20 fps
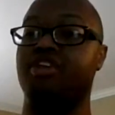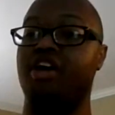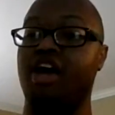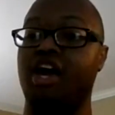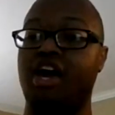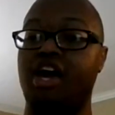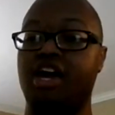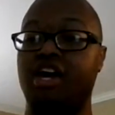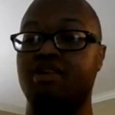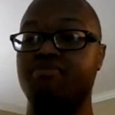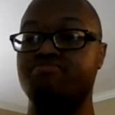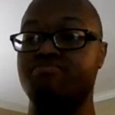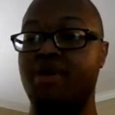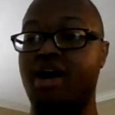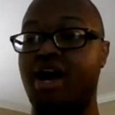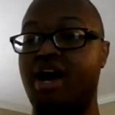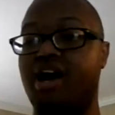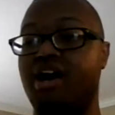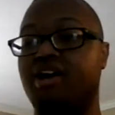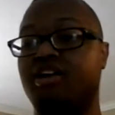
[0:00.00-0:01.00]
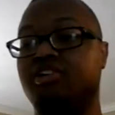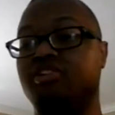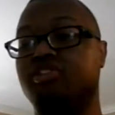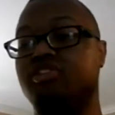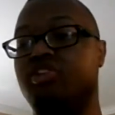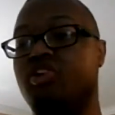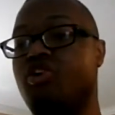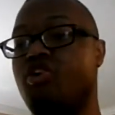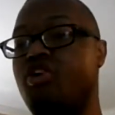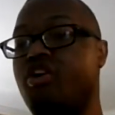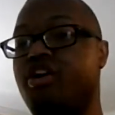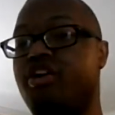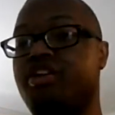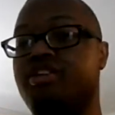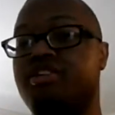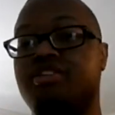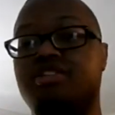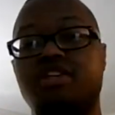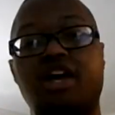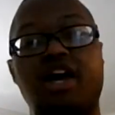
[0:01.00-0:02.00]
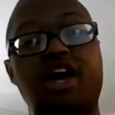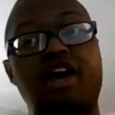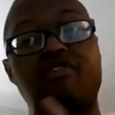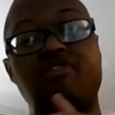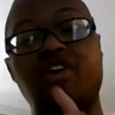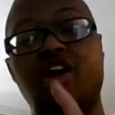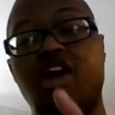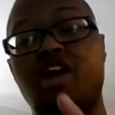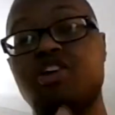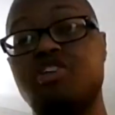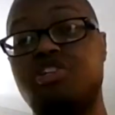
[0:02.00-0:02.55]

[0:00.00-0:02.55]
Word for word: thank my Lord and Savior